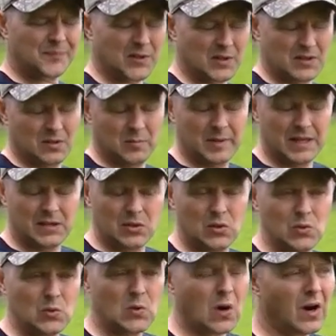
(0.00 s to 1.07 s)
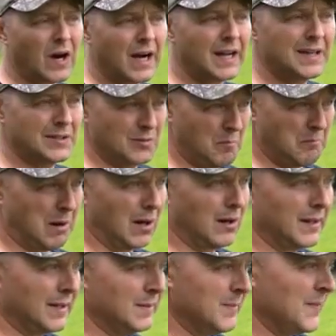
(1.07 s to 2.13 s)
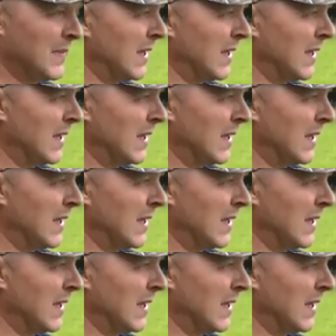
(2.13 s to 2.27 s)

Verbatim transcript: because it'll be too hot and it'll burn it.